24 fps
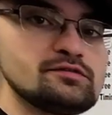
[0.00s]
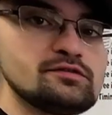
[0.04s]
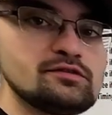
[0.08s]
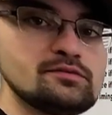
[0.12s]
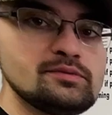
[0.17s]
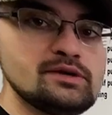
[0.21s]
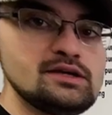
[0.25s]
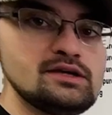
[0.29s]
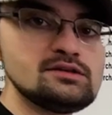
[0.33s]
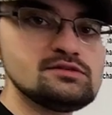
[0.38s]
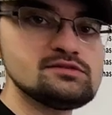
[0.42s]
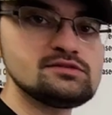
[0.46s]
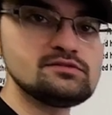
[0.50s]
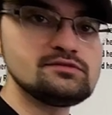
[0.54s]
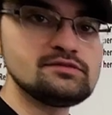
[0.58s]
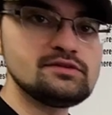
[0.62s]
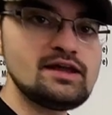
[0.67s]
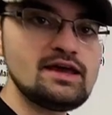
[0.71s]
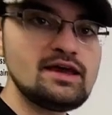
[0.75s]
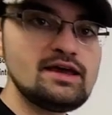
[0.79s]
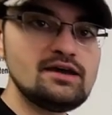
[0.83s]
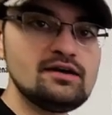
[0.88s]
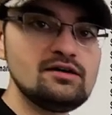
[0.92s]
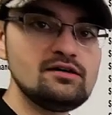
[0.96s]
for me. So
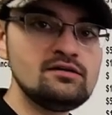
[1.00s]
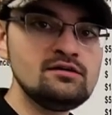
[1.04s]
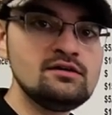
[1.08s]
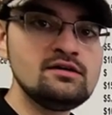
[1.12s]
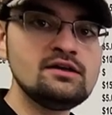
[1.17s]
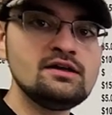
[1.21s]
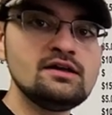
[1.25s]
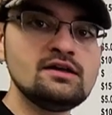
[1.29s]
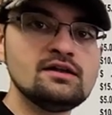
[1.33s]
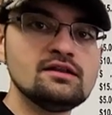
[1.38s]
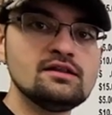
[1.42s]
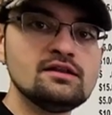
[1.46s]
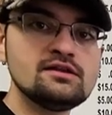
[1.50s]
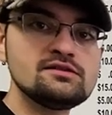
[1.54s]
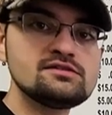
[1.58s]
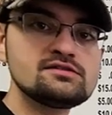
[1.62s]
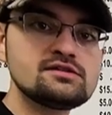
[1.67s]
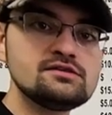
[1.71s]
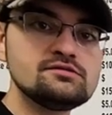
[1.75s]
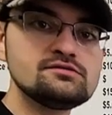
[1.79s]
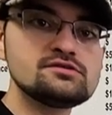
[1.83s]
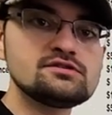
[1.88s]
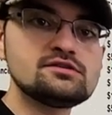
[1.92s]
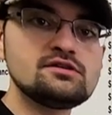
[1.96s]
now let's
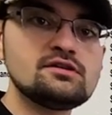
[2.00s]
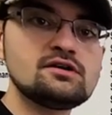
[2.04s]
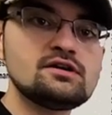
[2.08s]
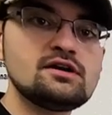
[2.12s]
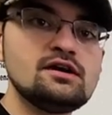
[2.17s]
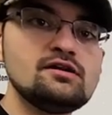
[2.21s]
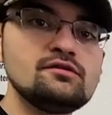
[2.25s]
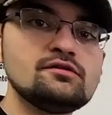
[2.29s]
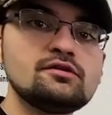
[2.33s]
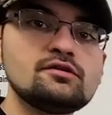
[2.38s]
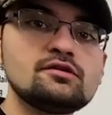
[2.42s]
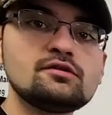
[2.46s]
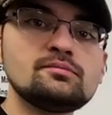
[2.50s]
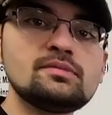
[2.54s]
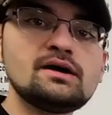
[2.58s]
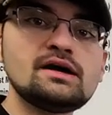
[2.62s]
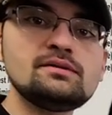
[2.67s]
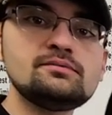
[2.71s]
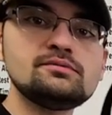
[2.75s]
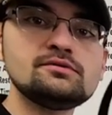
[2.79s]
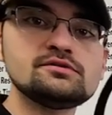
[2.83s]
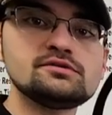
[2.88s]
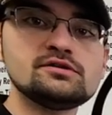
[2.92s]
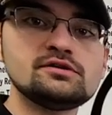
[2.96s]
go start on our
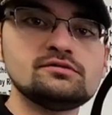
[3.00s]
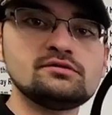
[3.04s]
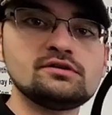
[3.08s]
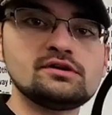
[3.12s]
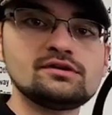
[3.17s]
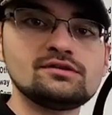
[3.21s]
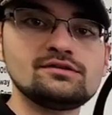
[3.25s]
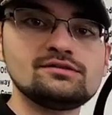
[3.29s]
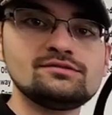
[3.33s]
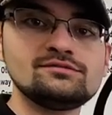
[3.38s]
paper tuning.